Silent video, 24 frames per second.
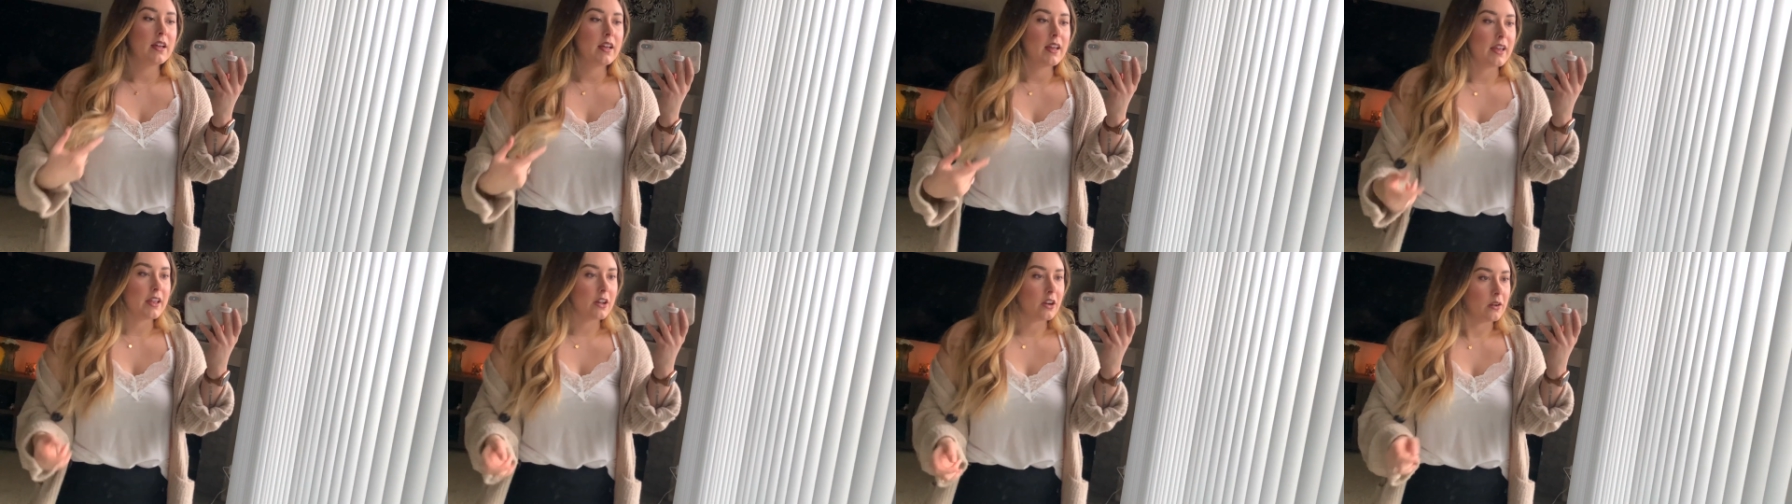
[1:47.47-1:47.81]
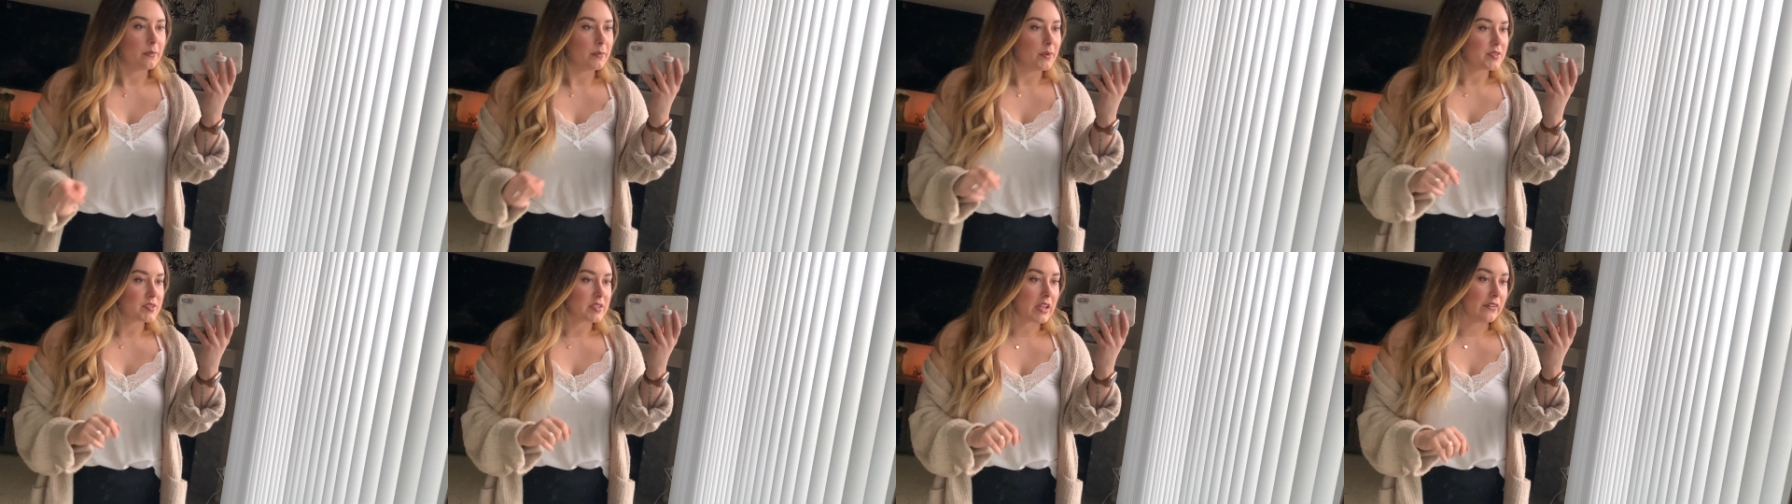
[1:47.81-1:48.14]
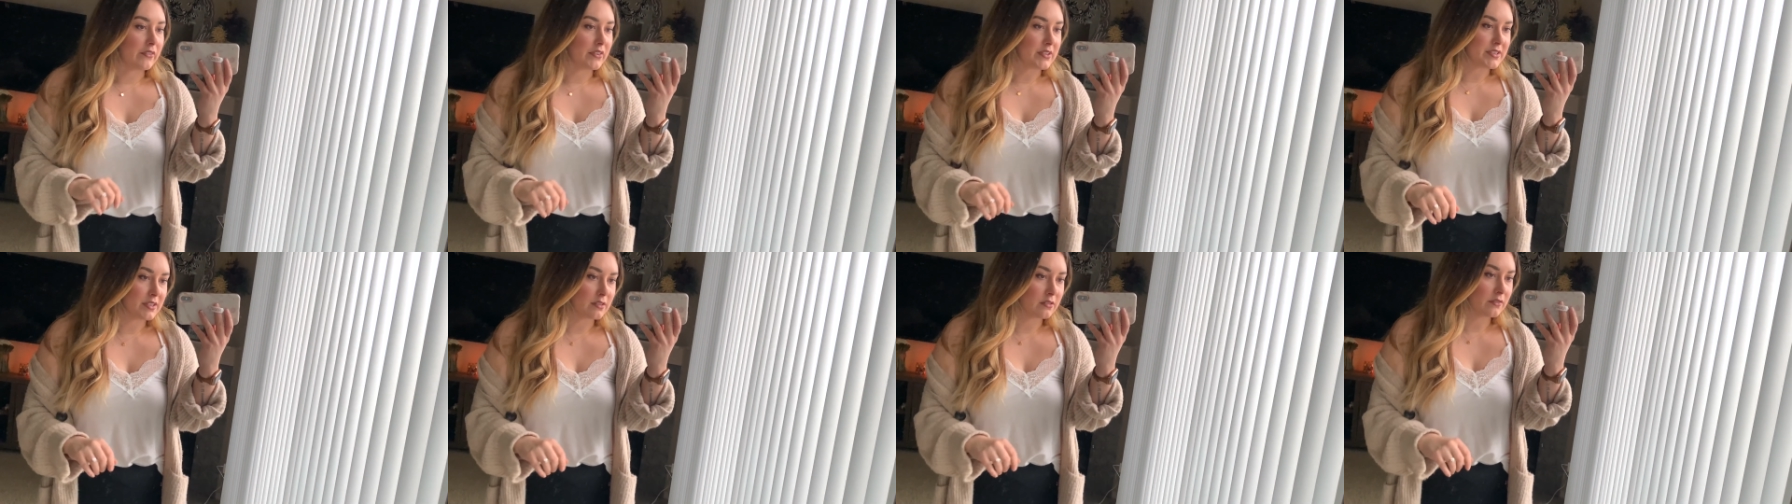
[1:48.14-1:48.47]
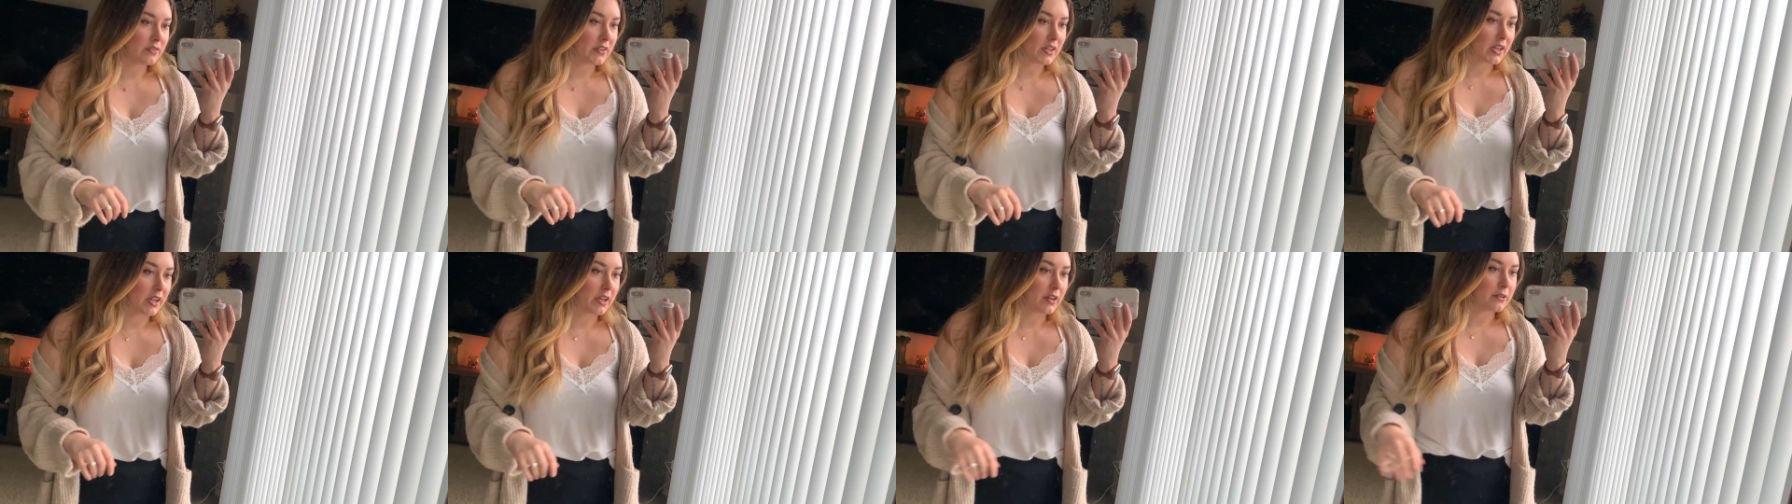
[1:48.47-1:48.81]
in almost every single
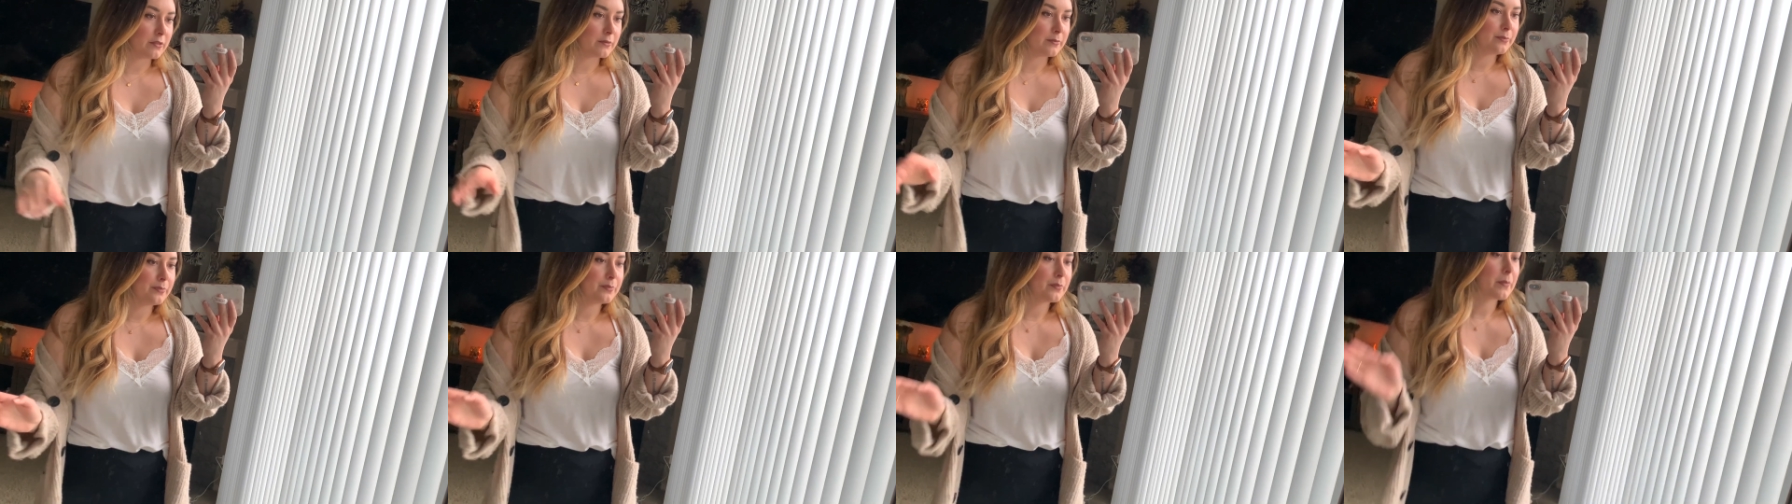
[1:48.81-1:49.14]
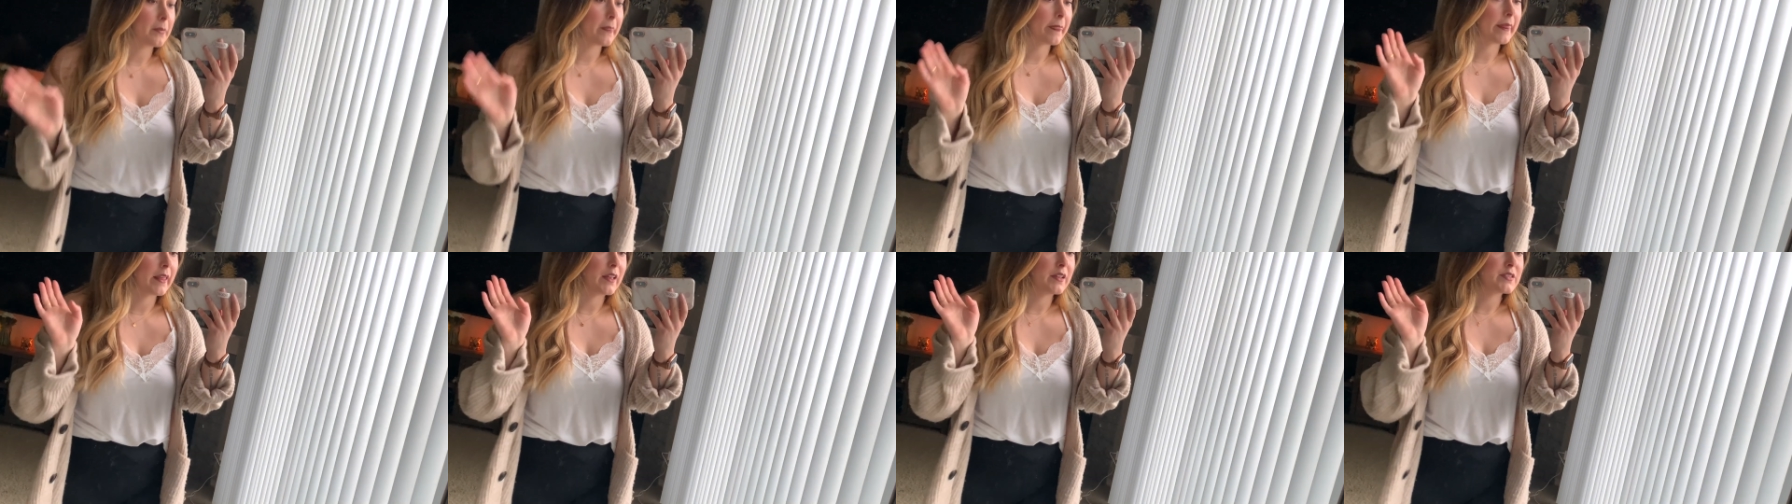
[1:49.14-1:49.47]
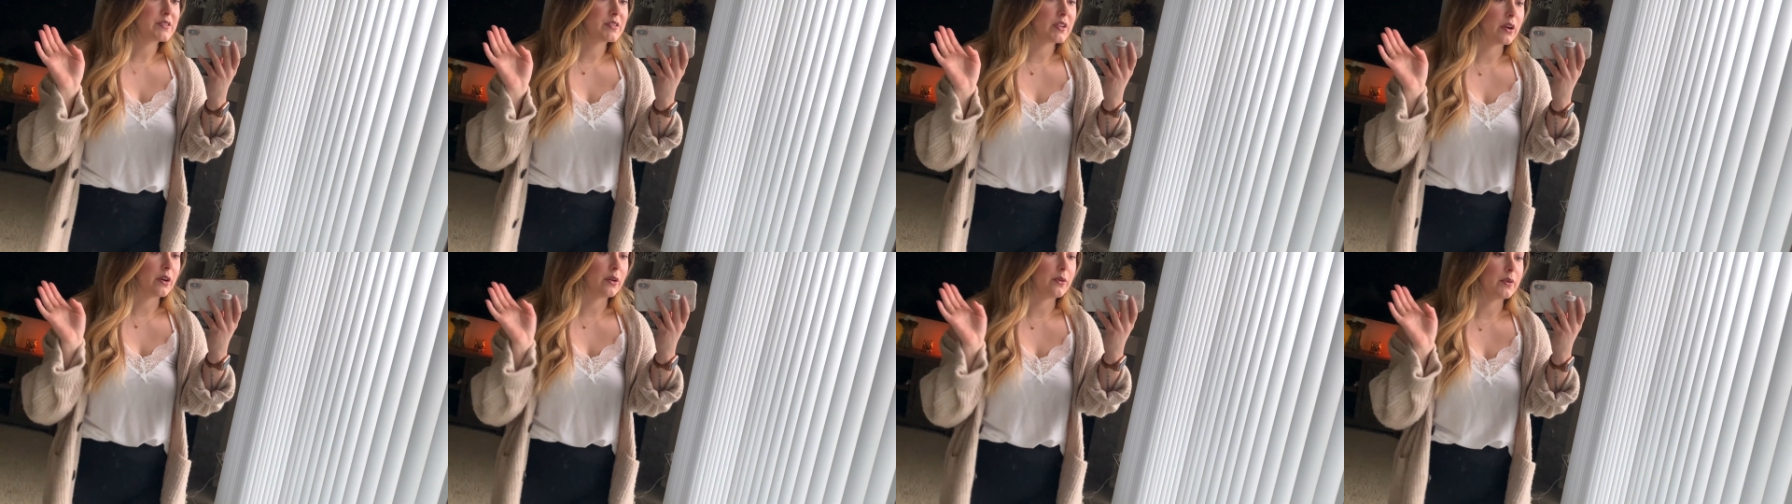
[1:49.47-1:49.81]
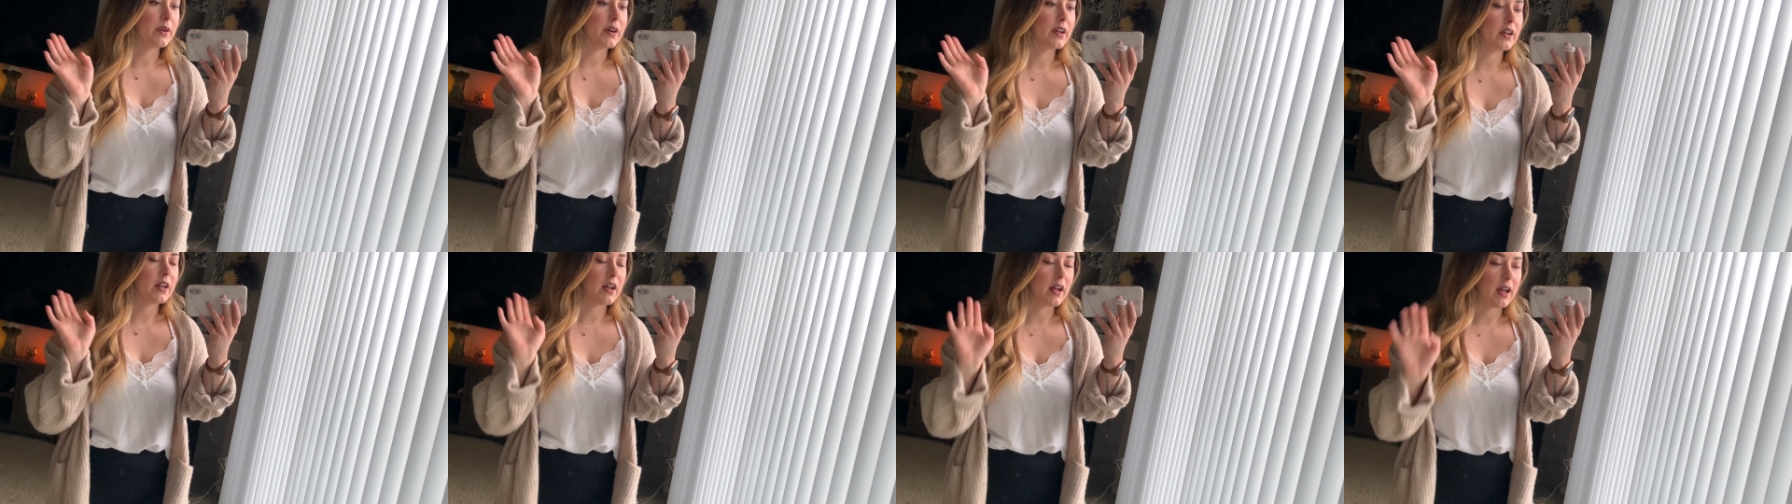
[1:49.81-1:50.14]
video.
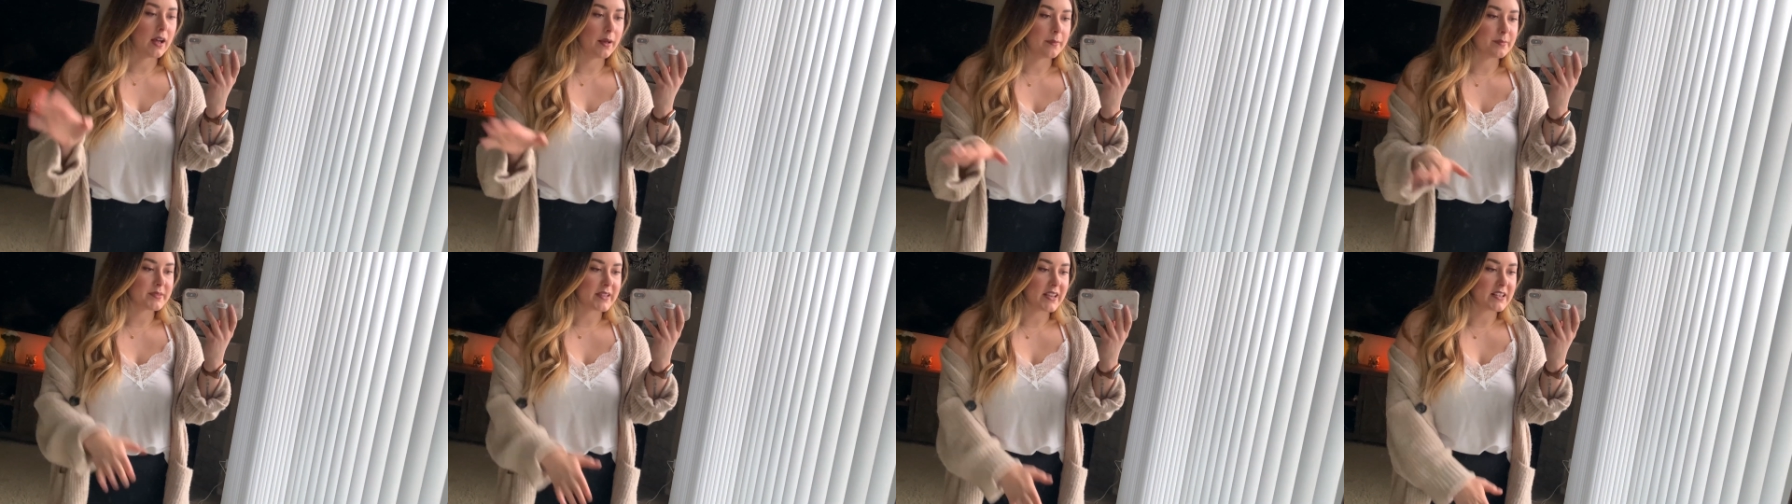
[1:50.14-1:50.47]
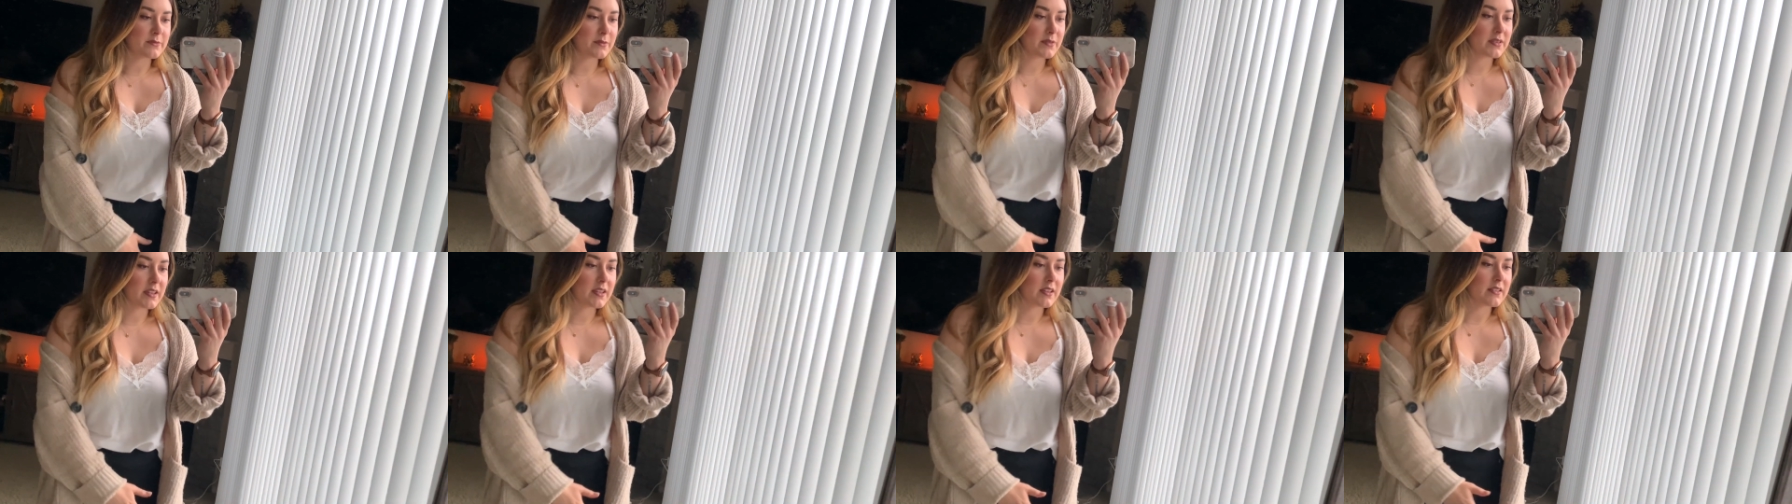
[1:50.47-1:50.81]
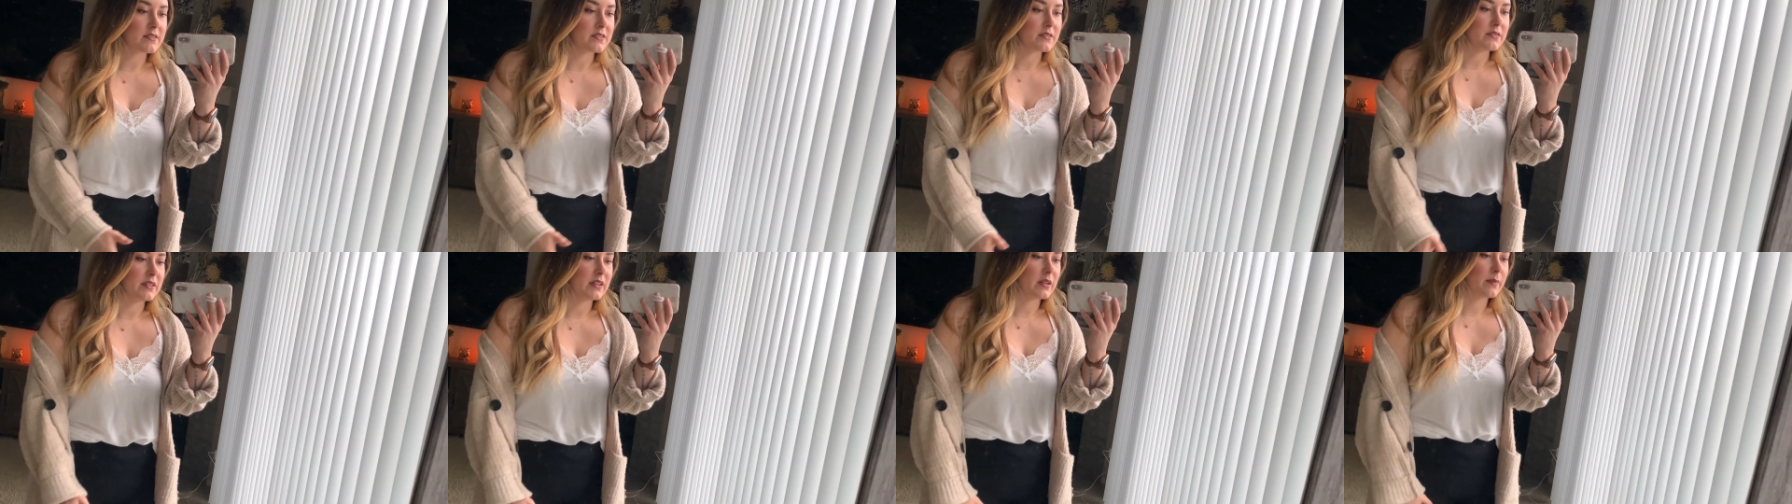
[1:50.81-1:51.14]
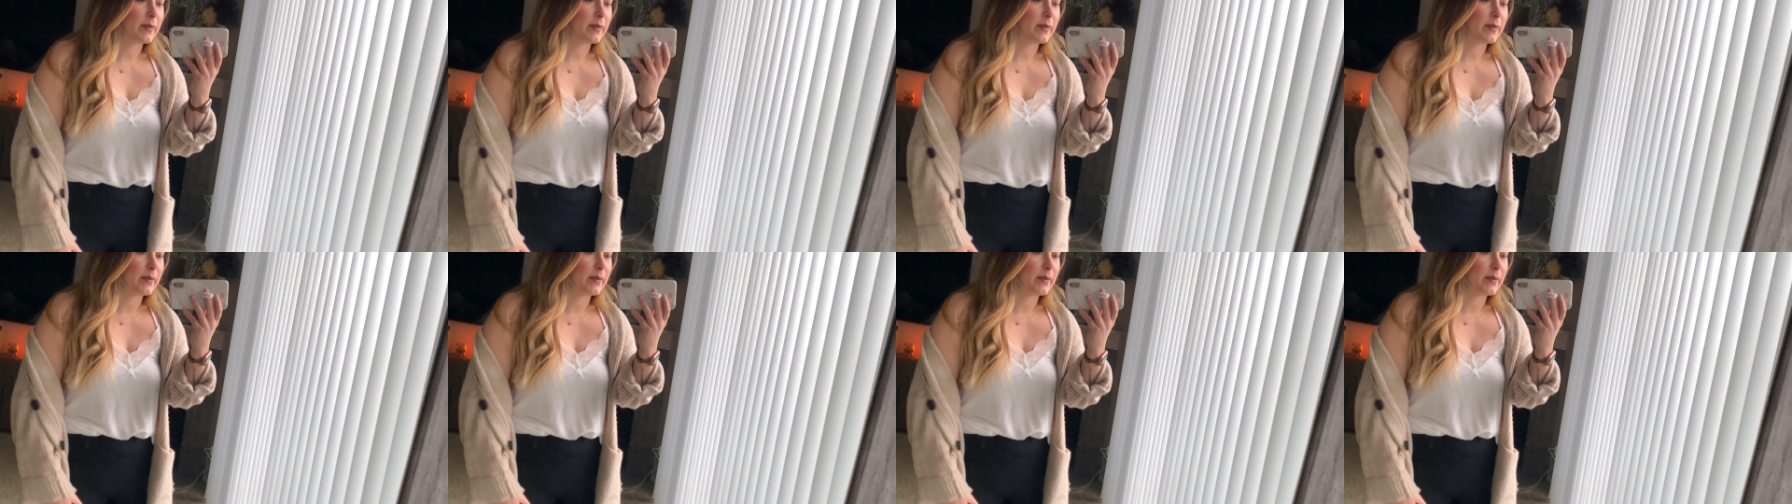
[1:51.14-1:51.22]
So obsessed with these. You need a